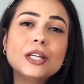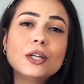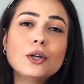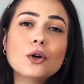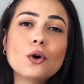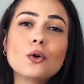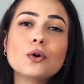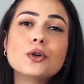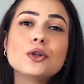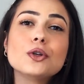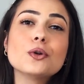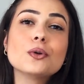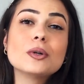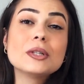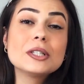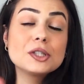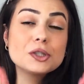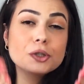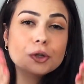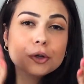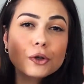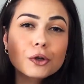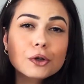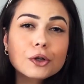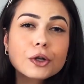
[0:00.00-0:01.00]
go, you know, in
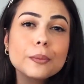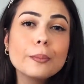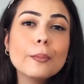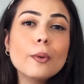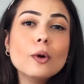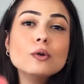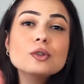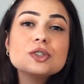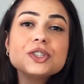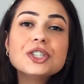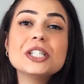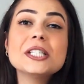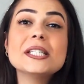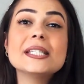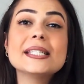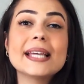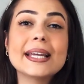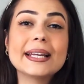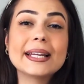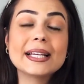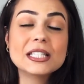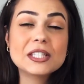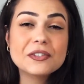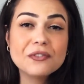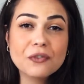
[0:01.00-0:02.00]
circular motions and
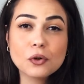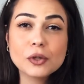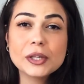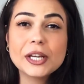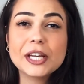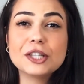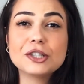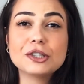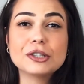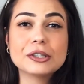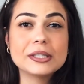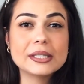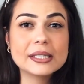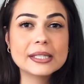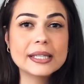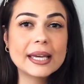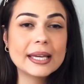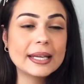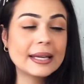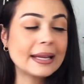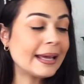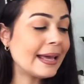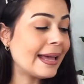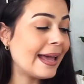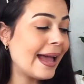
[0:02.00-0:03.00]
exfoliate your
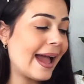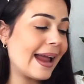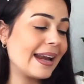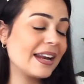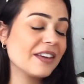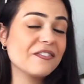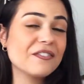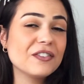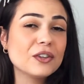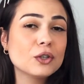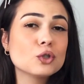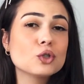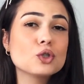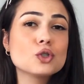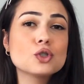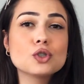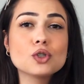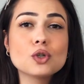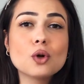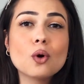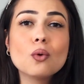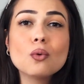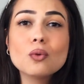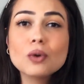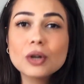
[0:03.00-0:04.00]
skin, and it feels
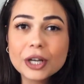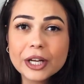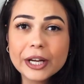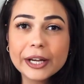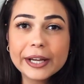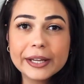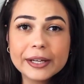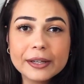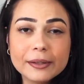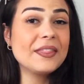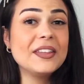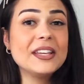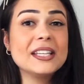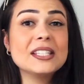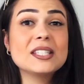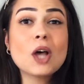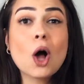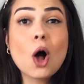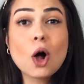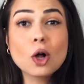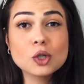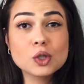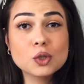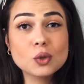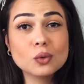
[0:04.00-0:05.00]
so good. This
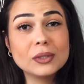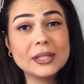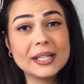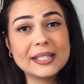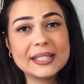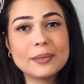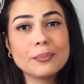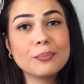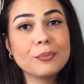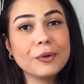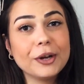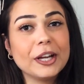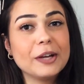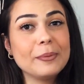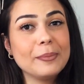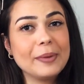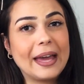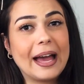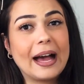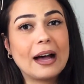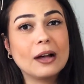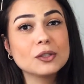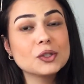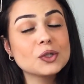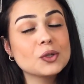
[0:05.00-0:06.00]
also doesn't break me
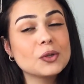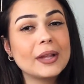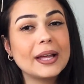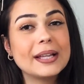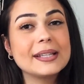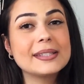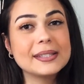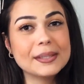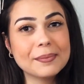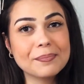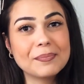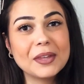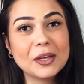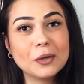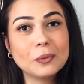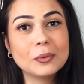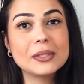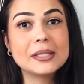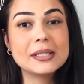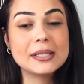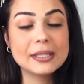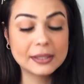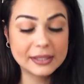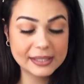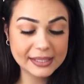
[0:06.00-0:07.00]
out, so that's something
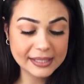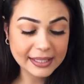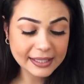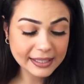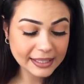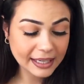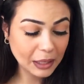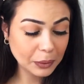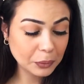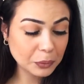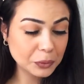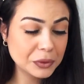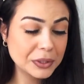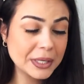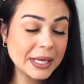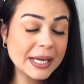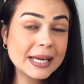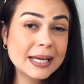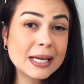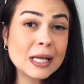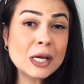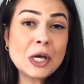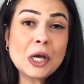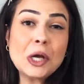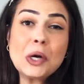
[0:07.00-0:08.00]
with skincare
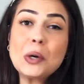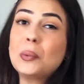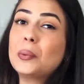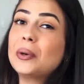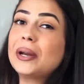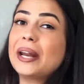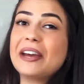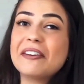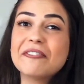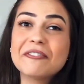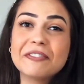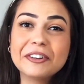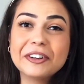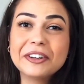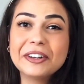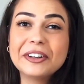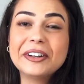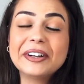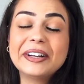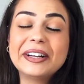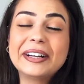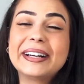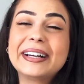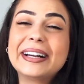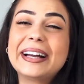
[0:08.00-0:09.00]
routine. Whatever
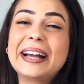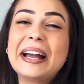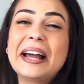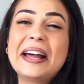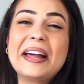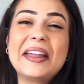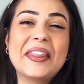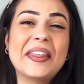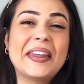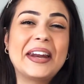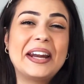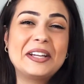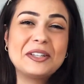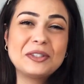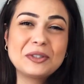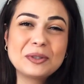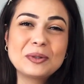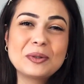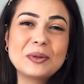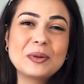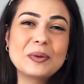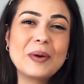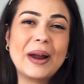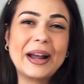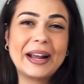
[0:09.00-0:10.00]
that I
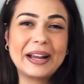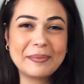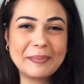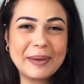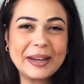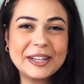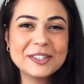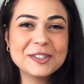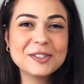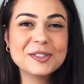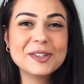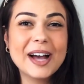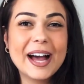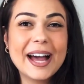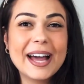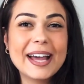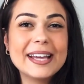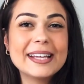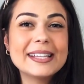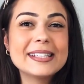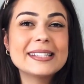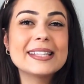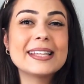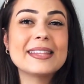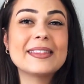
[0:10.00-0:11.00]
do recommend you
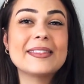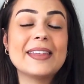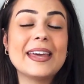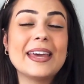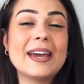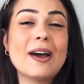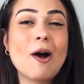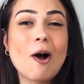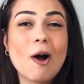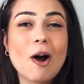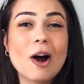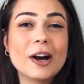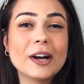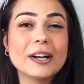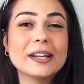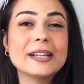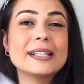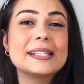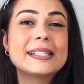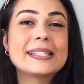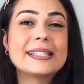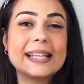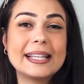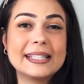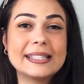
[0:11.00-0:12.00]
guys, they are
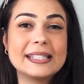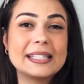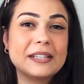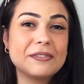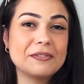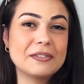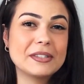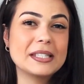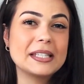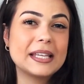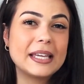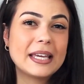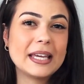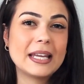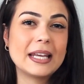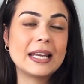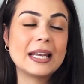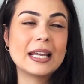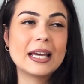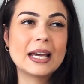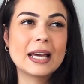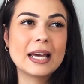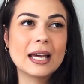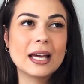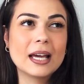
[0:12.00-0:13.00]
sensitive
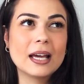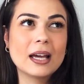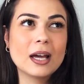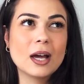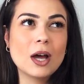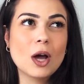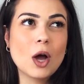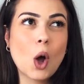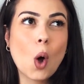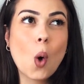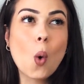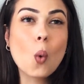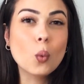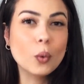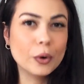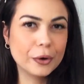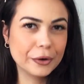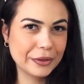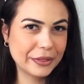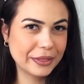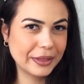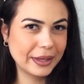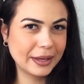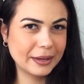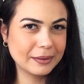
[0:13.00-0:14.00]
skin
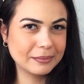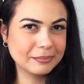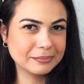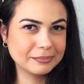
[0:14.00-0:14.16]
worthy,